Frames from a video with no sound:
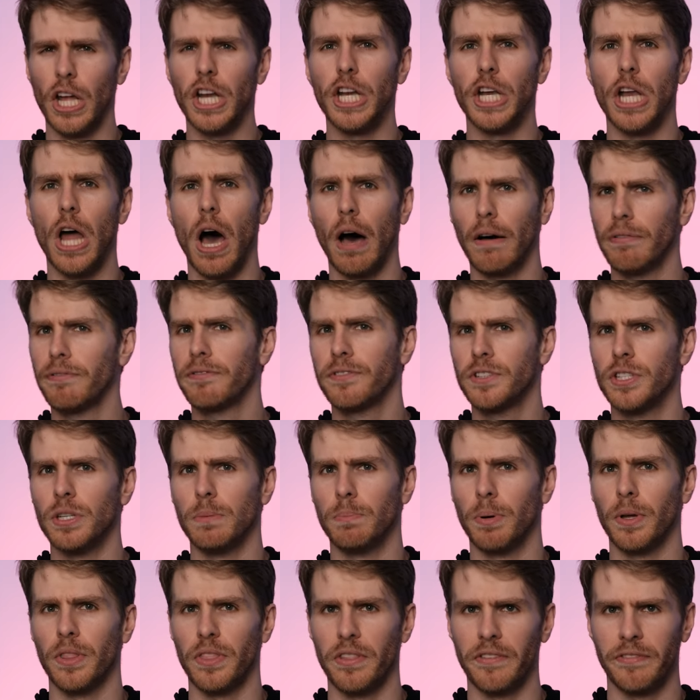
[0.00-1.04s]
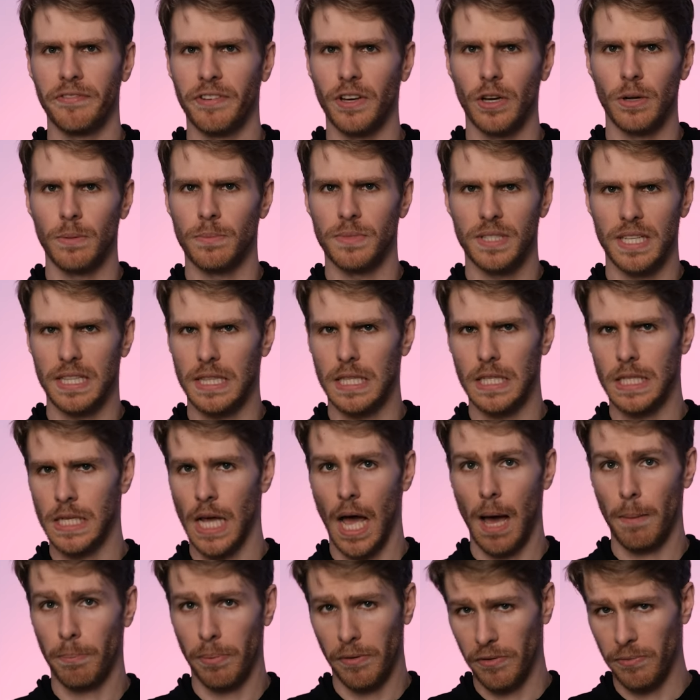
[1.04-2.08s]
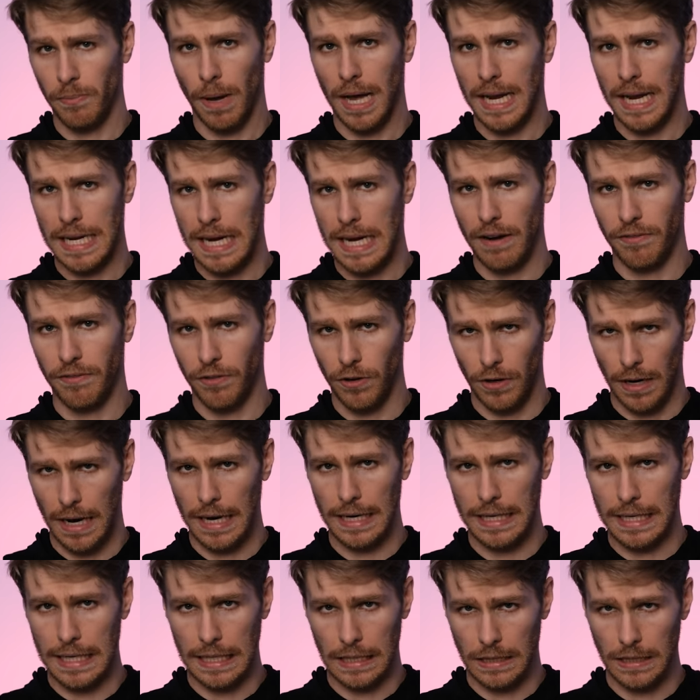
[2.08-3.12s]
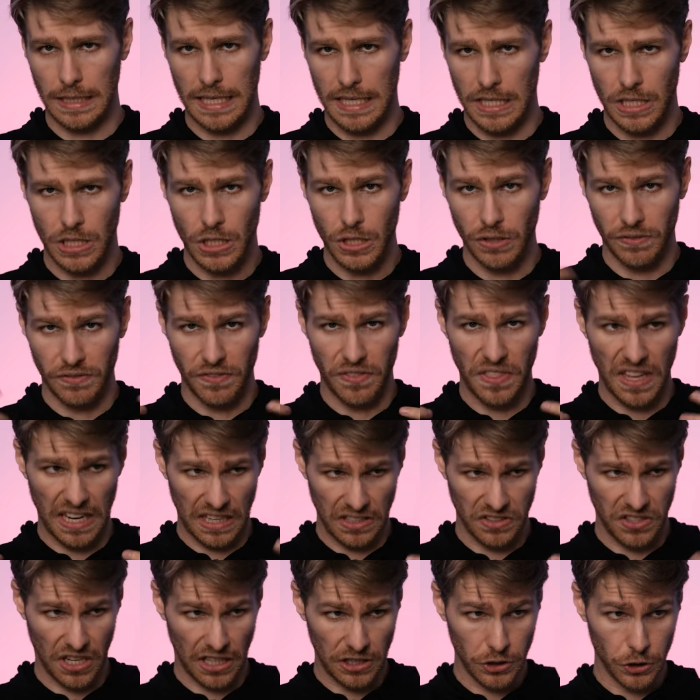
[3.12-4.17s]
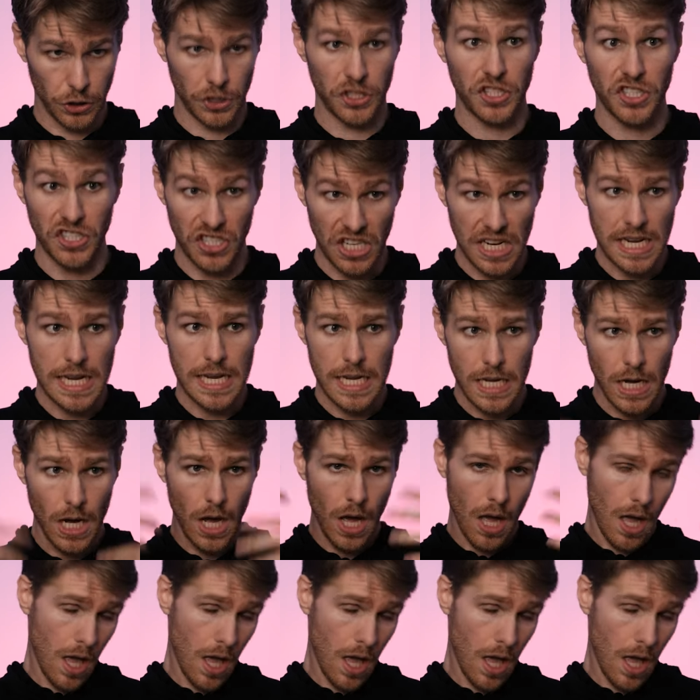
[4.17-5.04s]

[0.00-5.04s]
enough to put the films at the top of my never ending list of things I should see